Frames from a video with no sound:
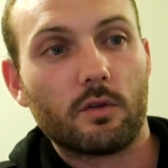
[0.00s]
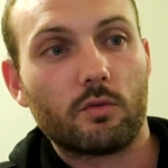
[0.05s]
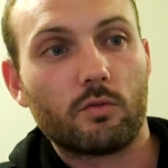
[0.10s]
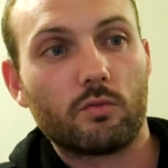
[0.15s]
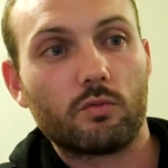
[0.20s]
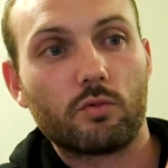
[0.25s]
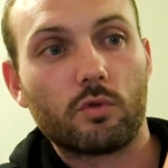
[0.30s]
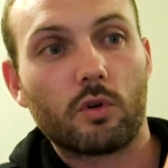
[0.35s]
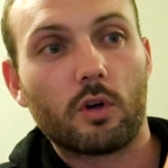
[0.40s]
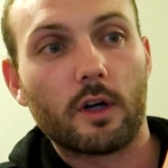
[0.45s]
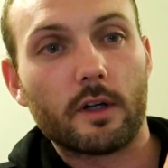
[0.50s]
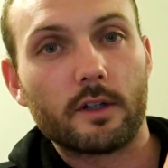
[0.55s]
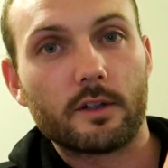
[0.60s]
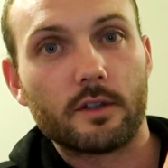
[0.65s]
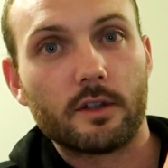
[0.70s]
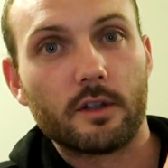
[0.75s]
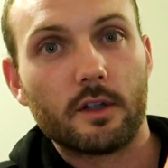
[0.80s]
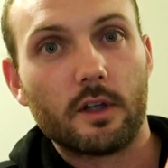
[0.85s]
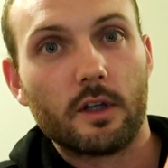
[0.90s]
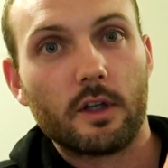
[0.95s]
right
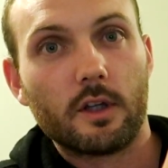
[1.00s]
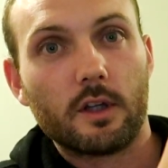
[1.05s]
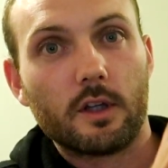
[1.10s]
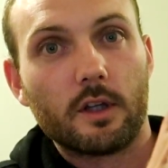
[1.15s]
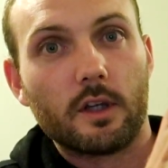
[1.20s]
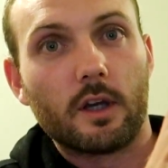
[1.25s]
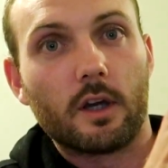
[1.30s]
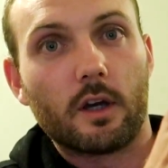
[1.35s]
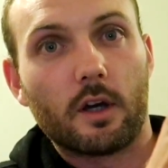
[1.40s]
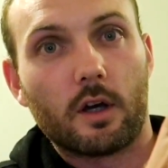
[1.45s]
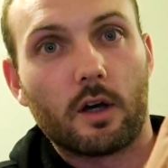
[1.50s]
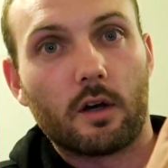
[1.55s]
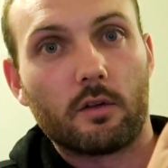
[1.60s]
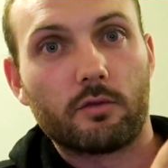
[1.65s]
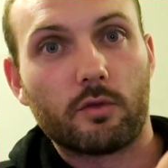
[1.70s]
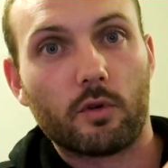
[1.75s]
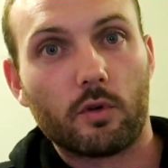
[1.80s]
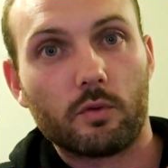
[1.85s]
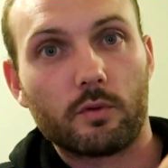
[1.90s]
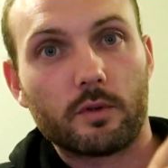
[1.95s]

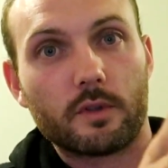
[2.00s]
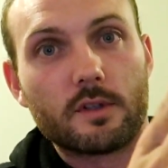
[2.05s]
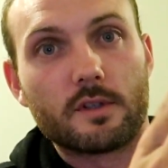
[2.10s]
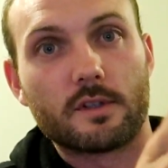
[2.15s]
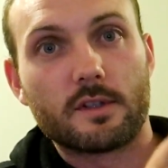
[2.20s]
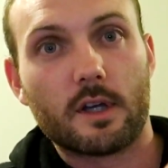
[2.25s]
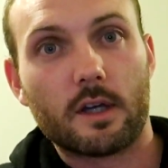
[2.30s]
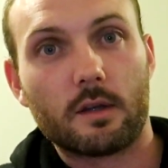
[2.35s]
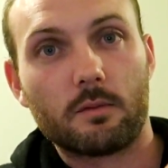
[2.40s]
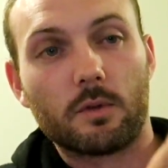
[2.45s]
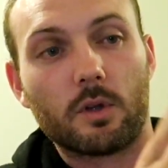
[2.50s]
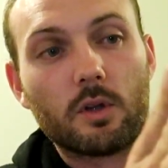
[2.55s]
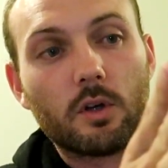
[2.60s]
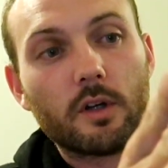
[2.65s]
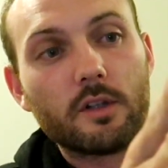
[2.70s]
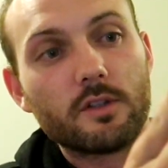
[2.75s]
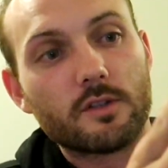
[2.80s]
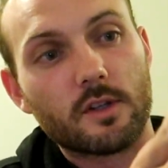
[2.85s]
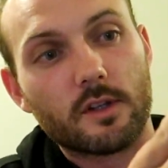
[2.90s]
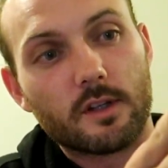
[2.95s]
following the same
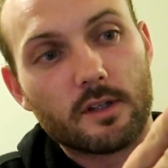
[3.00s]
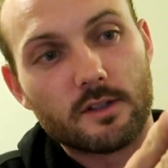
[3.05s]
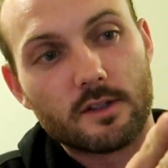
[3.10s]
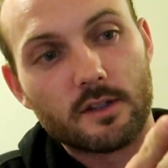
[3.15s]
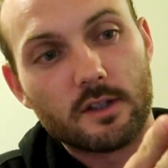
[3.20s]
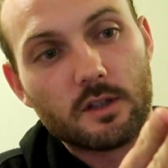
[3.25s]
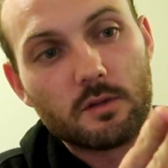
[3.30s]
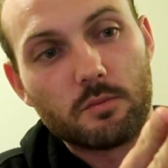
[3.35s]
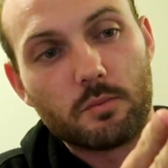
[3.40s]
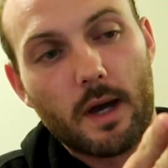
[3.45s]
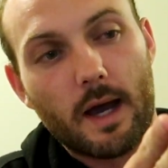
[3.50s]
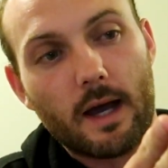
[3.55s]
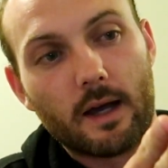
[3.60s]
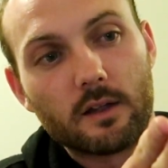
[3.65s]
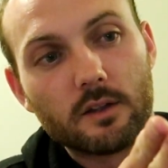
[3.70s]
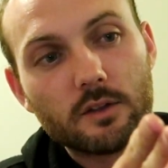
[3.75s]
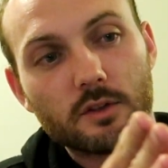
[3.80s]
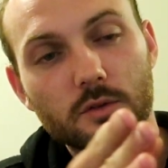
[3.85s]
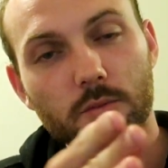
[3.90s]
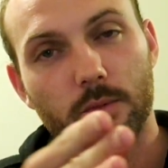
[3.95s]
line, so they're sitting back
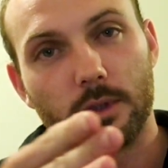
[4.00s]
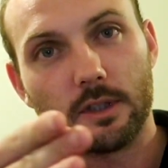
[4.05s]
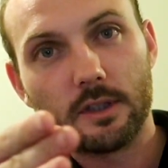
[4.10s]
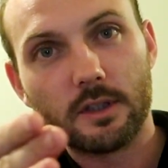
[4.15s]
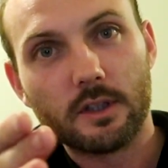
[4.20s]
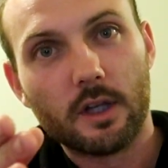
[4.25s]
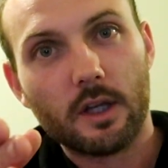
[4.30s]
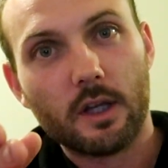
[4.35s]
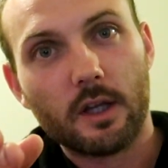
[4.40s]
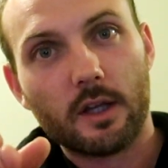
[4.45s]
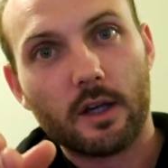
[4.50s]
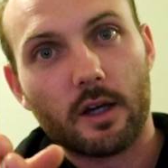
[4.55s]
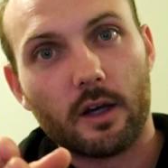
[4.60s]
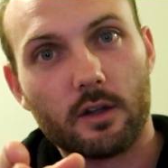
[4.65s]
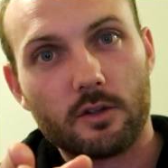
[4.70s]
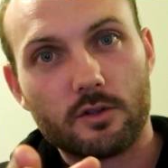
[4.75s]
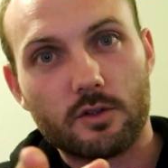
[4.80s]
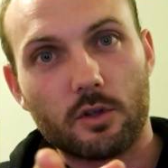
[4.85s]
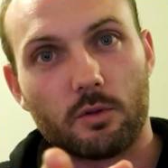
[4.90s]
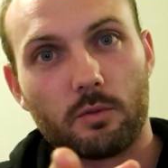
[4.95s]
a little bit,
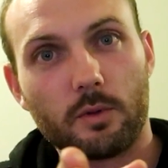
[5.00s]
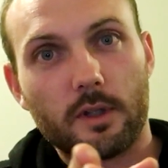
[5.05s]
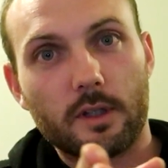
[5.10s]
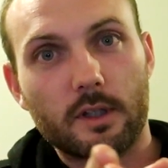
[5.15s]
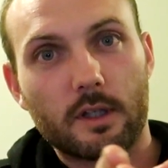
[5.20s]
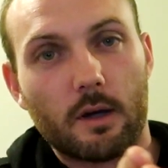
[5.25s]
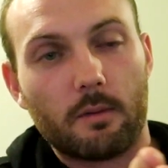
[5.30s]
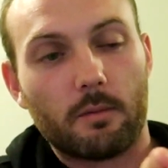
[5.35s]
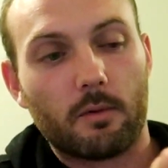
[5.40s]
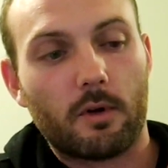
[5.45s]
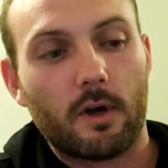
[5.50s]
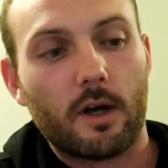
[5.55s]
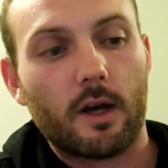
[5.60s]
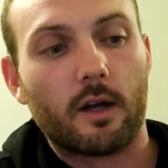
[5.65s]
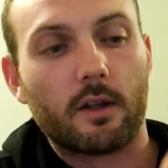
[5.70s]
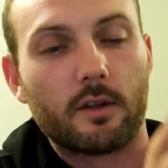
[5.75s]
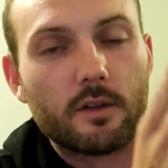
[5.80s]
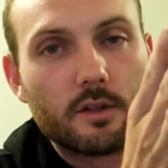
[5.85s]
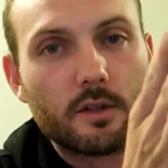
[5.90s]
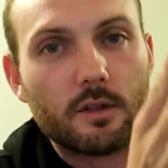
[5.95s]
and so when they come
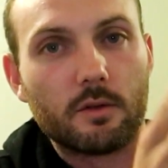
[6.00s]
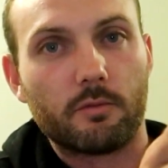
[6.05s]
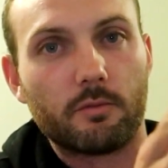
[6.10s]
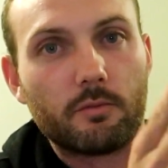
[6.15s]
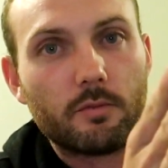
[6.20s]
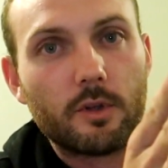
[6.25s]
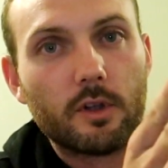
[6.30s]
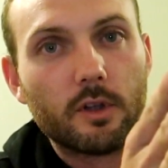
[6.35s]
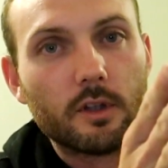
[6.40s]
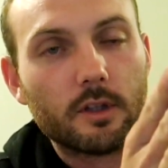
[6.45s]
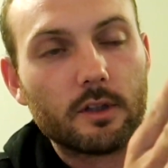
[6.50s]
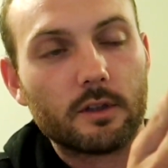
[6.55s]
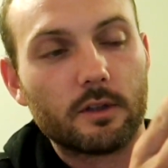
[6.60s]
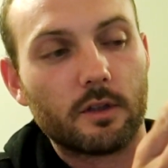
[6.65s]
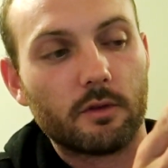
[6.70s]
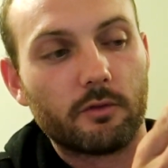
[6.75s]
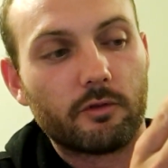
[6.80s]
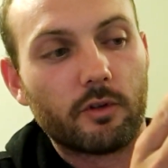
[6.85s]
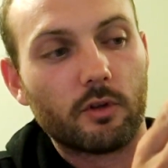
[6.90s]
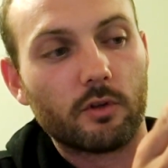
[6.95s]
around,
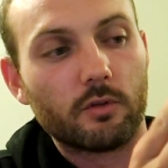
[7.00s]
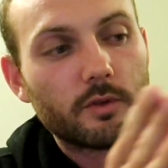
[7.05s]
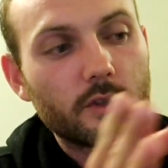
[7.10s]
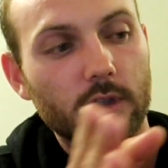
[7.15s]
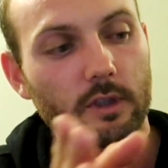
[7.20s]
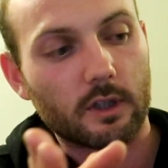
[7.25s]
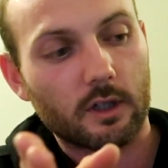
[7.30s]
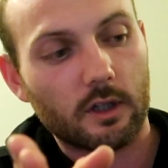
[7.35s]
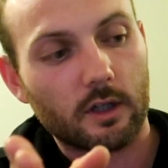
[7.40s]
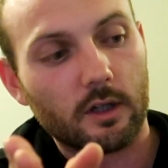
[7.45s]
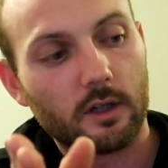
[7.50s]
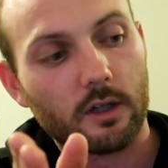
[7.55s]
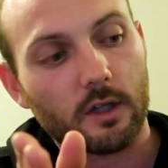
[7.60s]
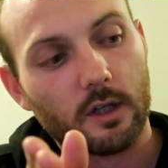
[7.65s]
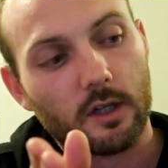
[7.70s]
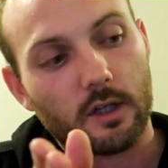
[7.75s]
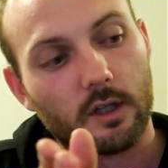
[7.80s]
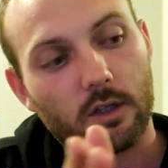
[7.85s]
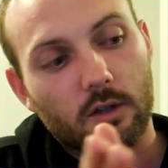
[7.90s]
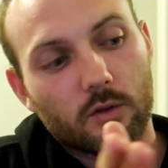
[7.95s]
the following car
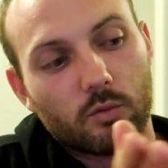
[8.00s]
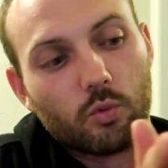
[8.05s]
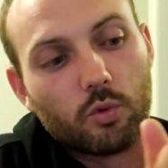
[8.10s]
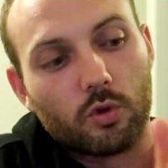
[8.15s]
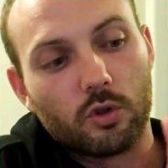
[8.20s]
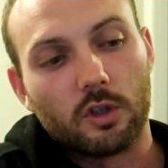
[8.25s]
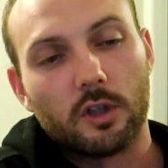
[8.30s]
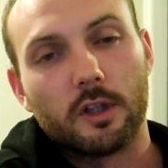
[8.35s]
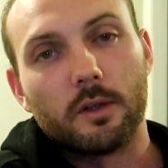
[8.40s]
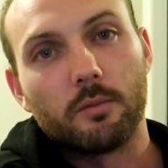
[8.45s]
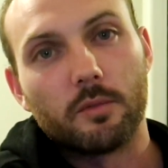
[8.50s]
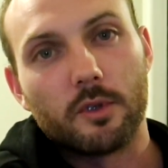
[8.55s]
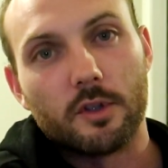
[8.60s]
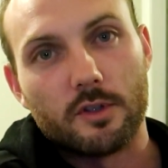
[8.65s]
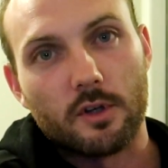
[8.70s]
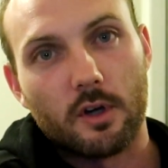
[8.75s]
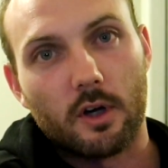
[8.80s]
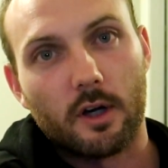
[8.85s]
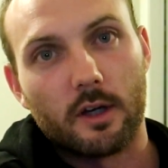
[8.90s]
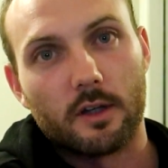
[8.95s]
will clip the
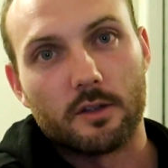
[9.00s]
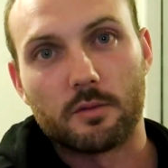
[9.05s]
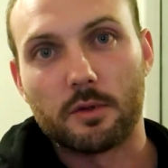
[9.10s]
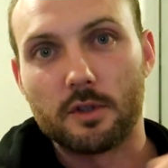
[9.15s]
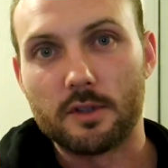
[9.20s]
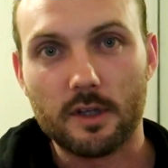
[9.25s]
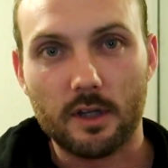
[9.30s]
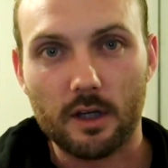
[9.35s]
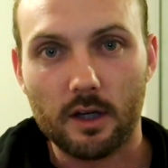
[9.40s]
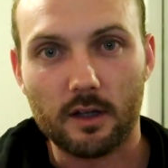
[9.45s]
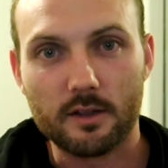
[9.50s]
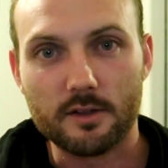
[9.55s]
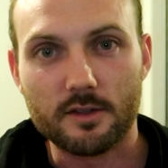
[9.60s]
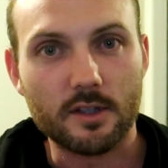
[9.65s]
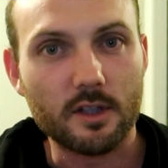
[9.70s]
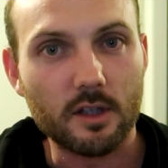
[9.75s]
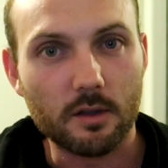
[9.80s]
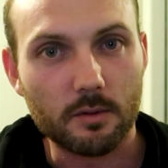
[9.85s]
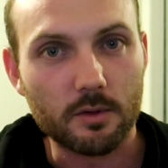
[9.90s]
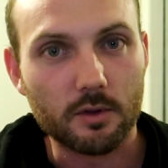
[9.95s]
tires because they can't
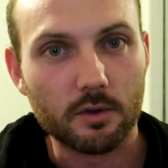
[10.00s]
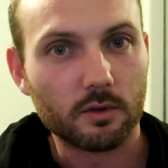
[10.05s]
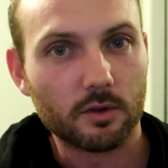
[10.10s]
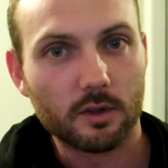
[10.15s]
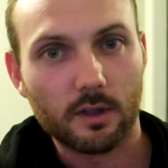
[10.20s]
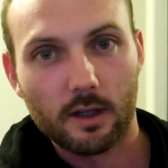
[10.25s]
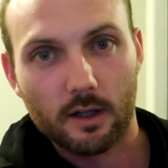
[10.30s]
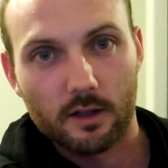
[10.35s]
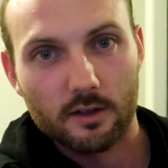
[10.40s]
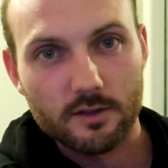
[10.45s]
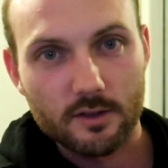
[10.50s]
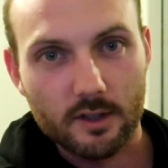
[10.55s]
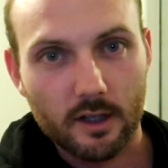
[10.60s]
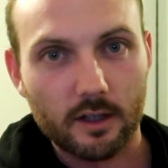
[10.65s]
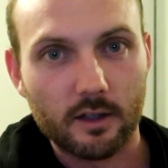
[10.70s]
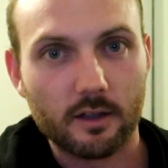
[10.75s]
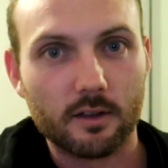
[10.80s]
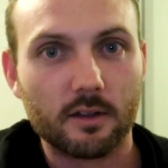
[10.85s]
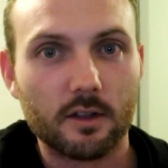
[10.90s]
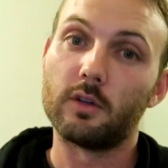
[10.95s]
see them until the last
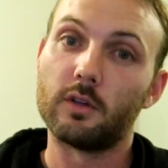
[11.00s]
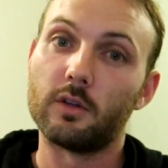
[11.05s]
second,